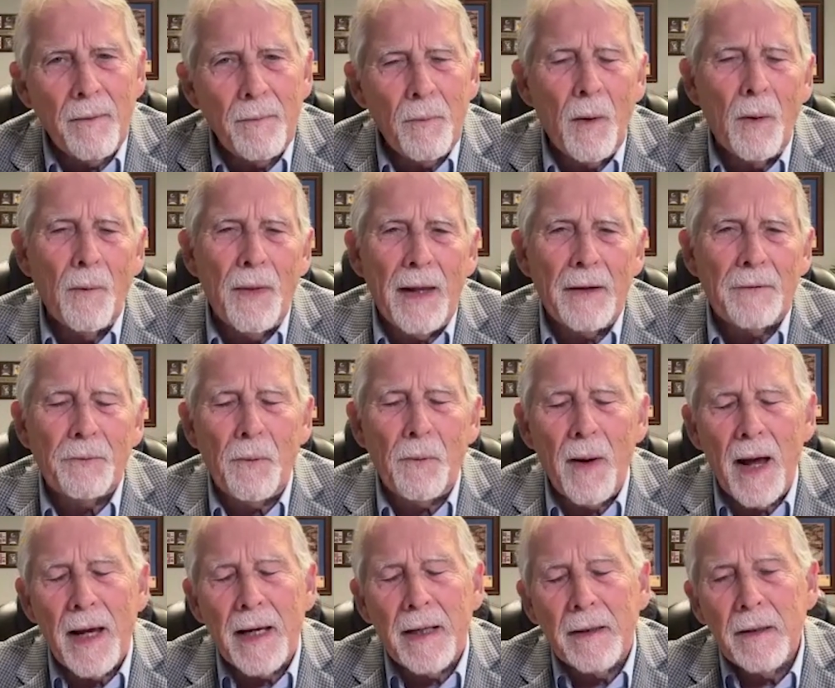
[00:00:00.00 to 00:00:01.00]
Well, that's
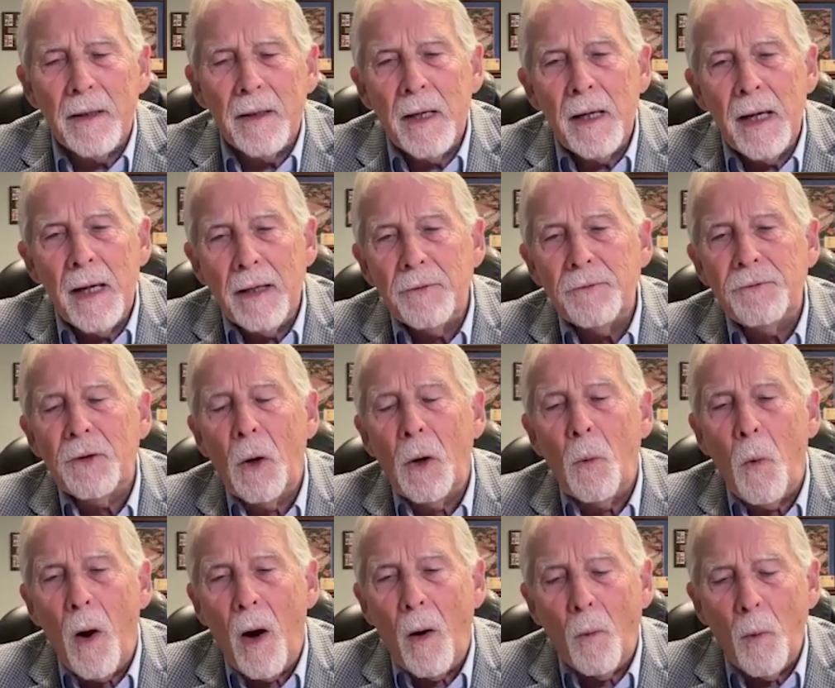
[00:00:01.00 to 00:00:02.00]
right. And so
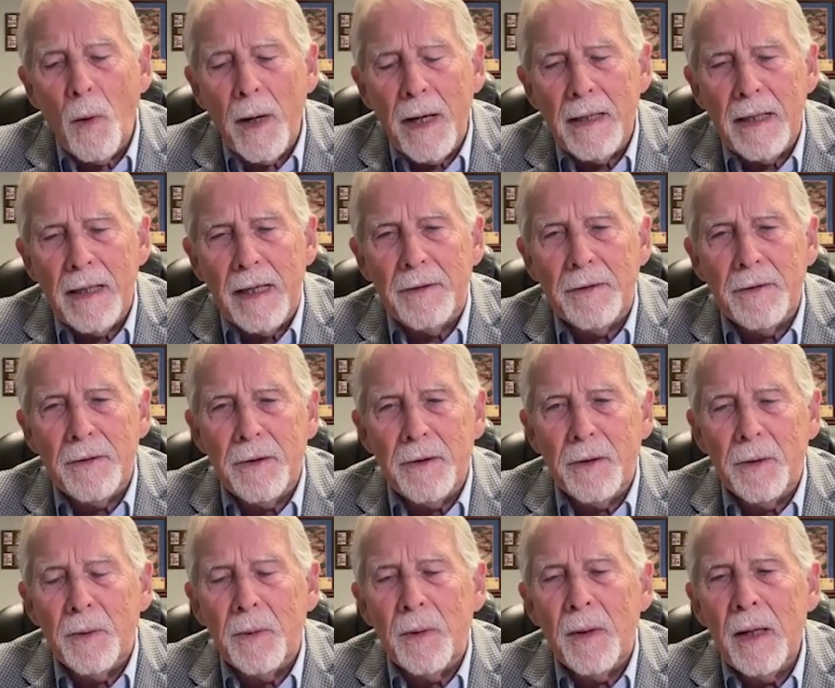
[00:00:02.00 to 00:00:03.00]
what we need to
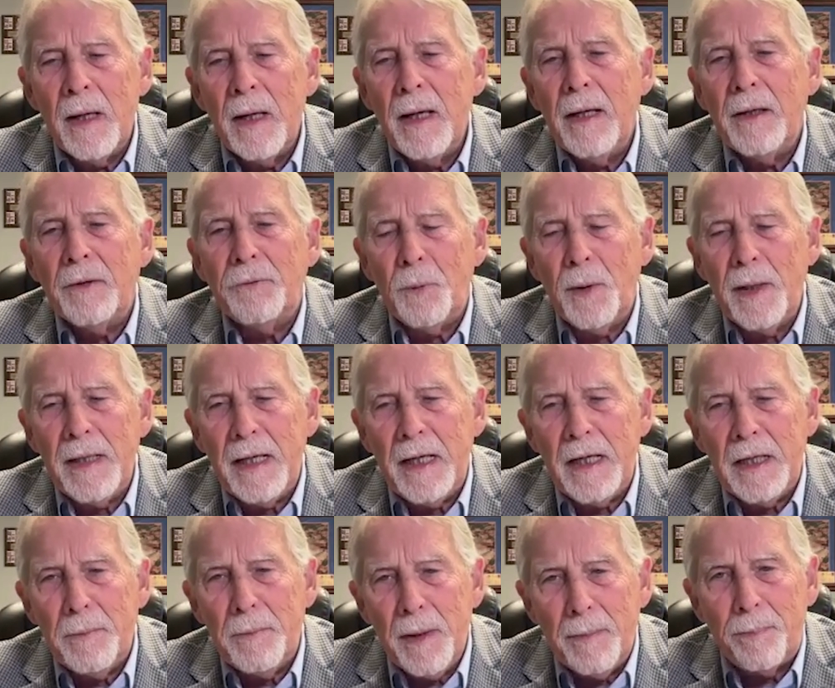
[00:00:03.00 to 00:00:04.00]
do is we need
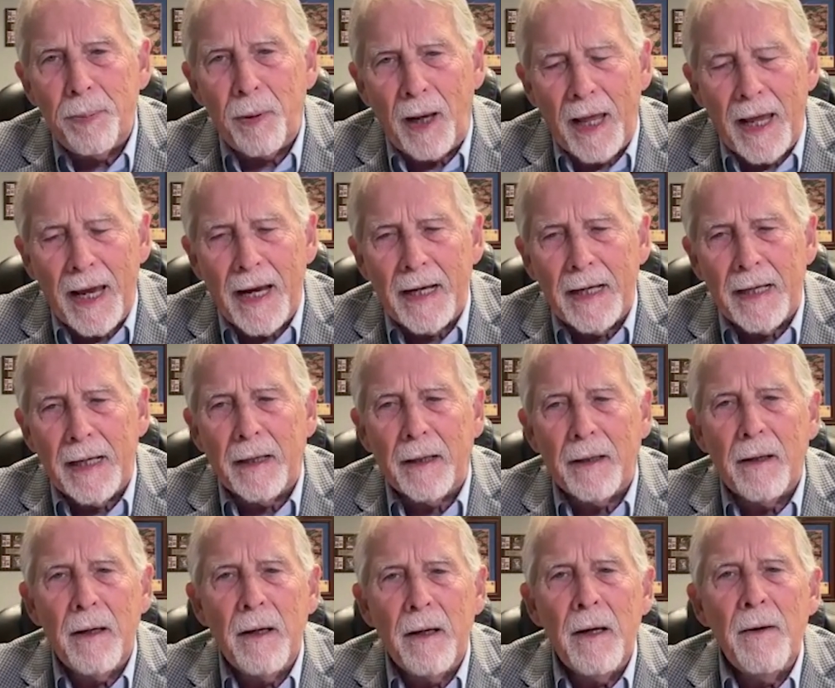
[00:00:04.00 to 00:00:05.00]
to be planning
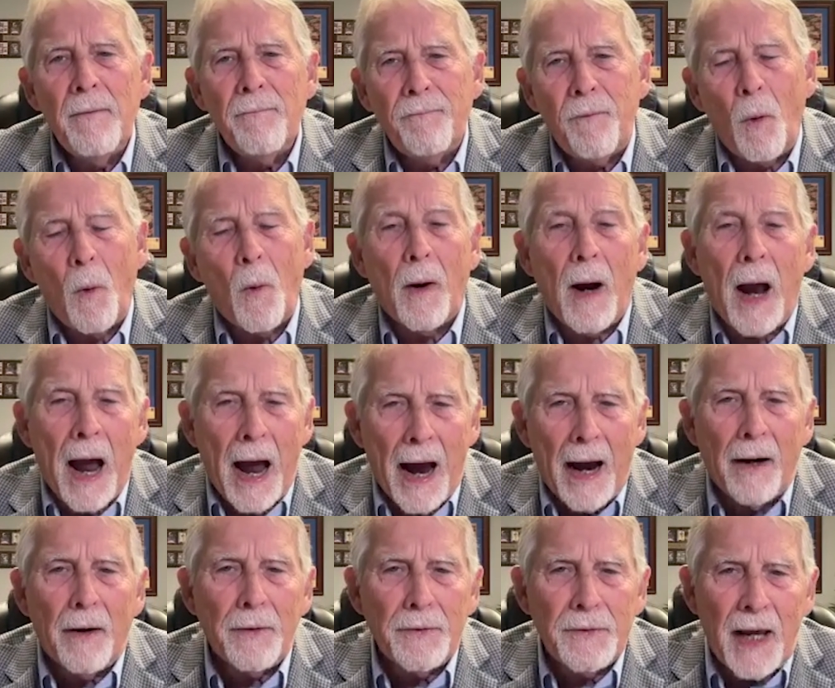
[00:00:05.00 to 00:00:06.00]
for
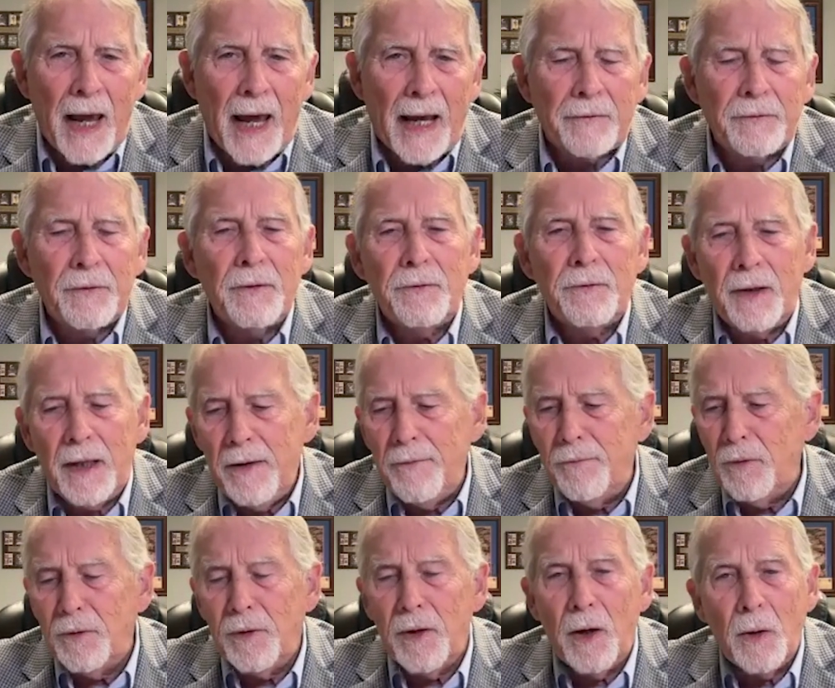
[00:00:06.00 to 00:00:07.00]
higher taxes,
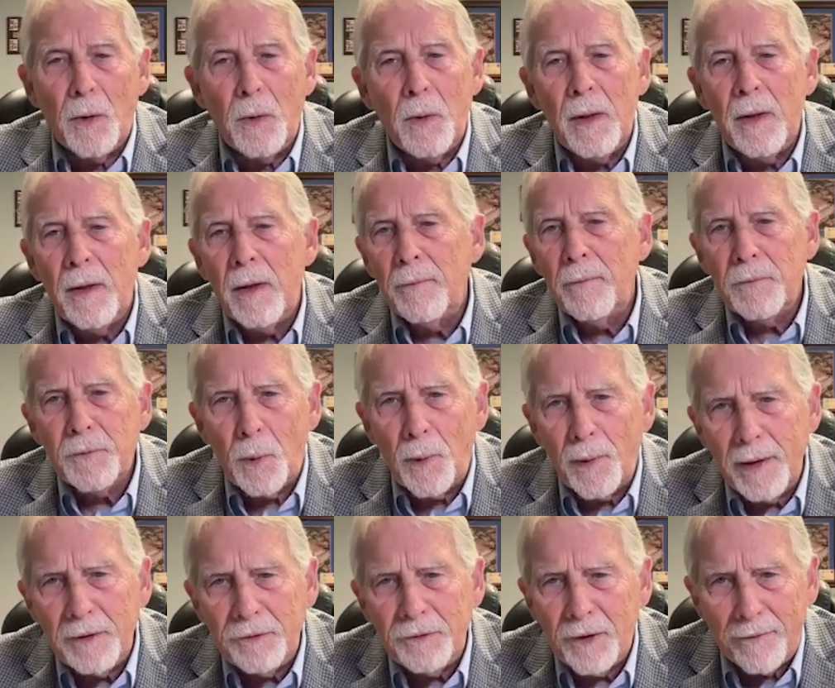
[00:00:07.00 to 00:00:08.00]
even though
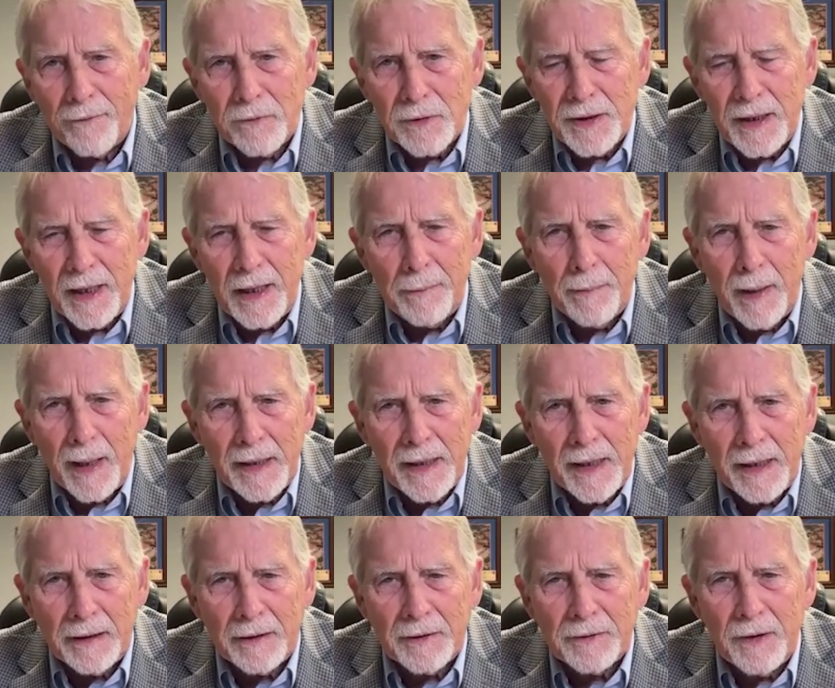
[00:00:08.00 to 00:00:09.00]
2017
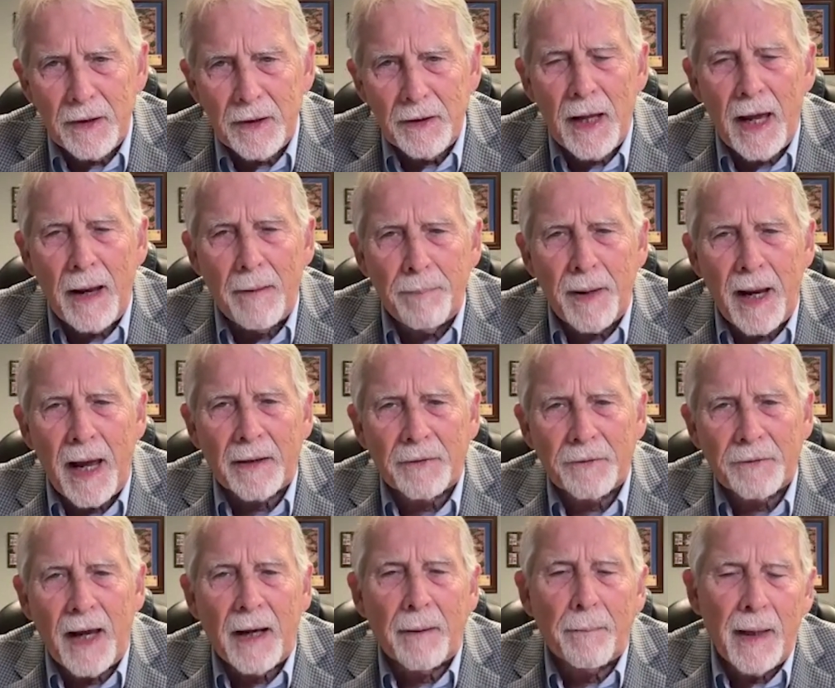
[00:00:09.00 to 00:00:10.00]
that tax
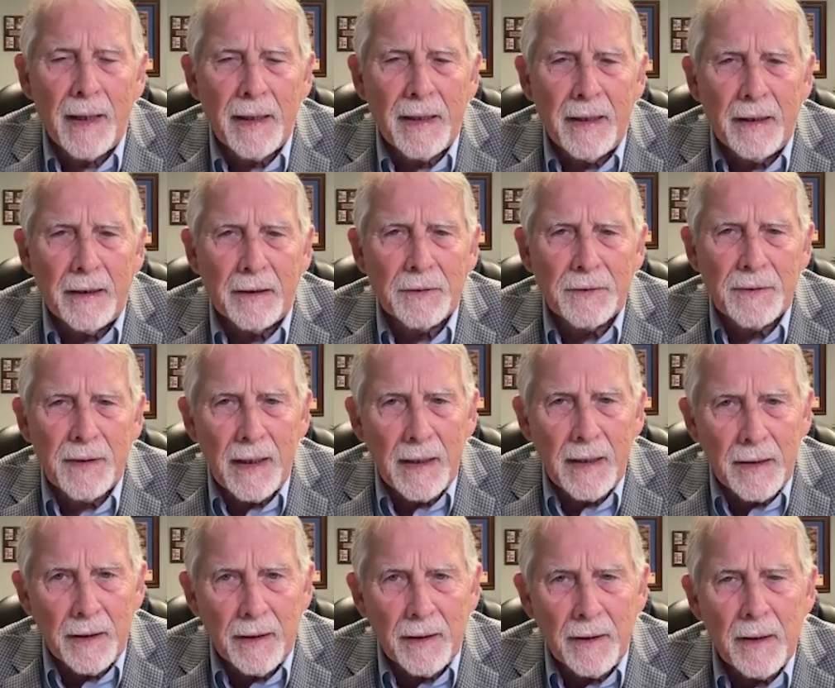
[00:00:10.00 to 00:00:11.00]
act may get
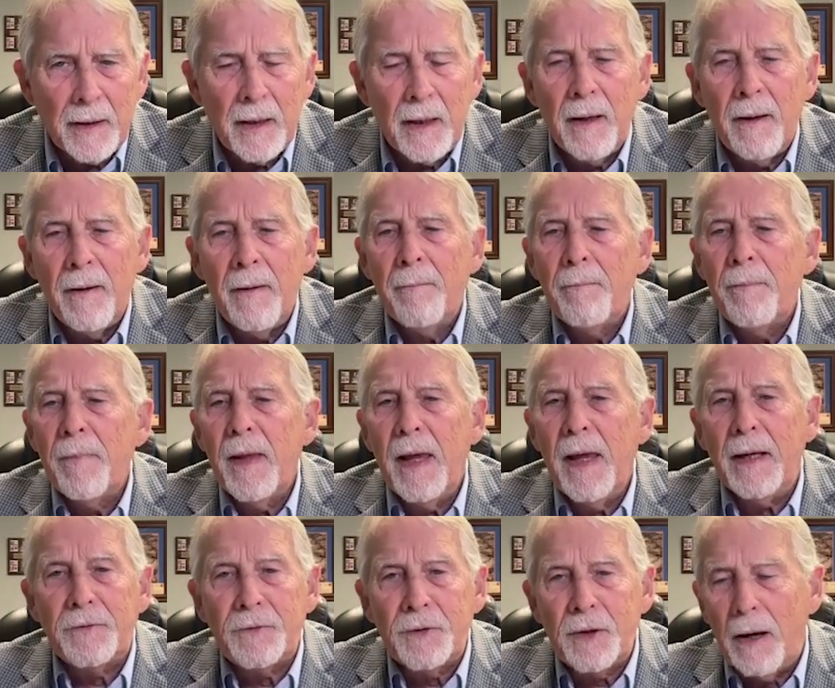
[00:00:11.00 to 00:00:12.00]
extended.
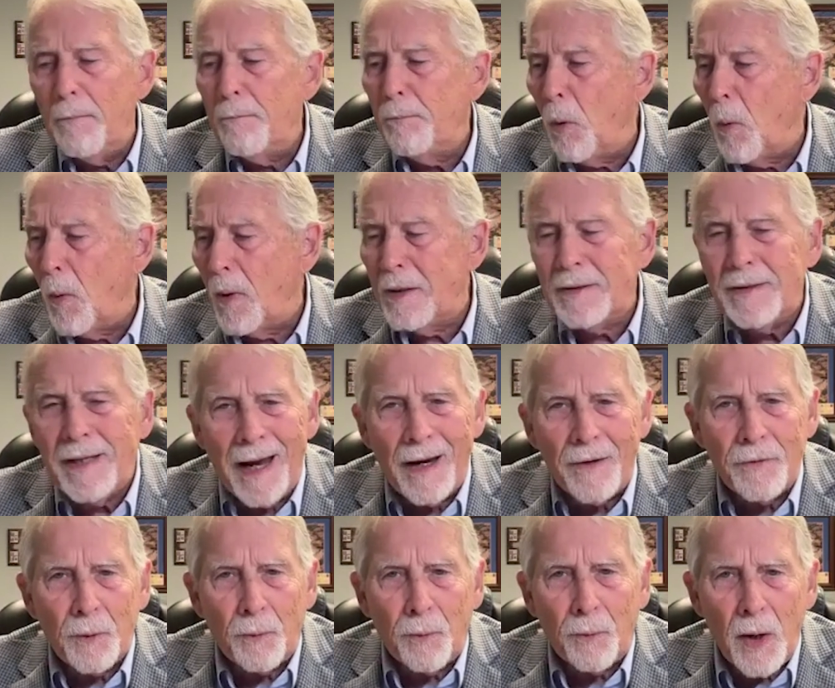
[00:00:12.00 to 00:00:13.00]
At some point down
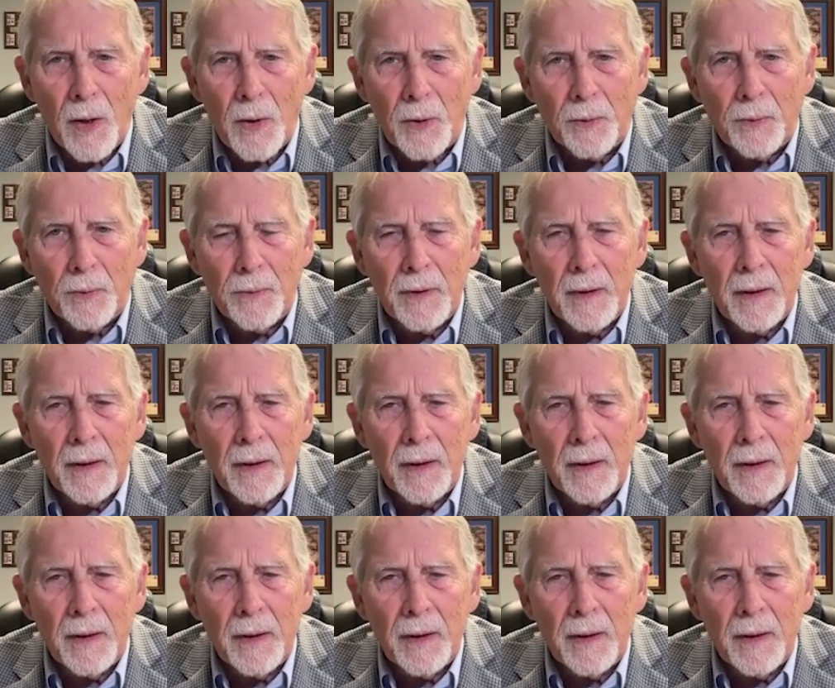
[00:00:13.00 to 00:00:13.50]
the road,